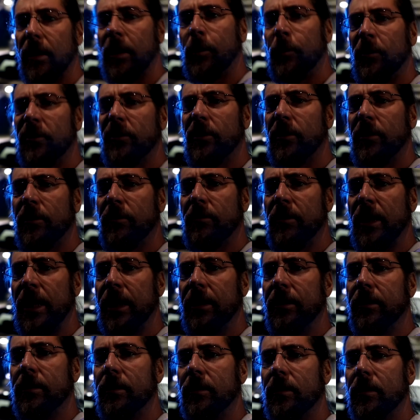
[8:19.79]
was a good
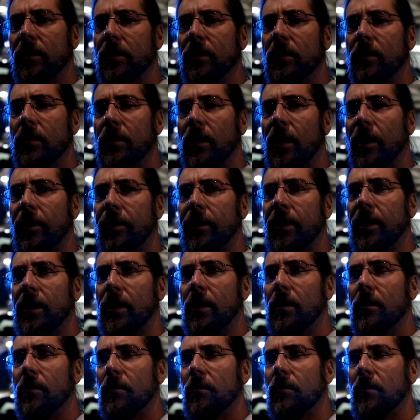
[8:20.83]
run. I
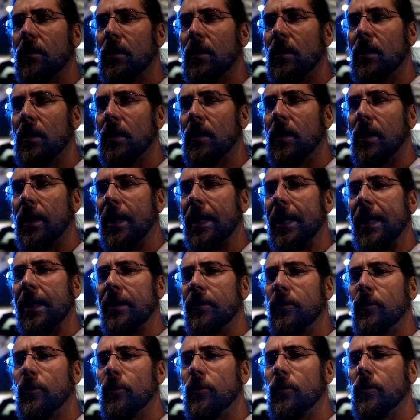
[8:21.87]
think I
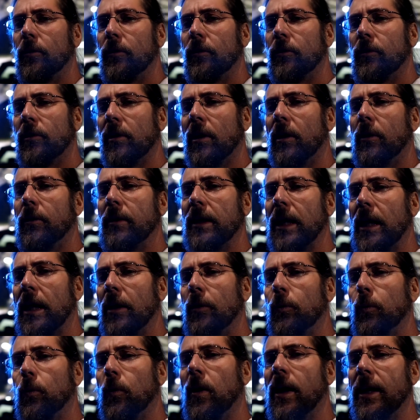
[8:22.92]
had to slow
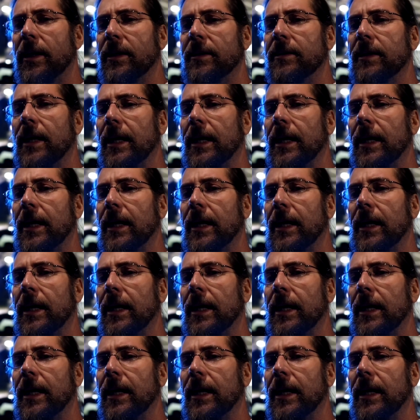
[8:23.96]
down one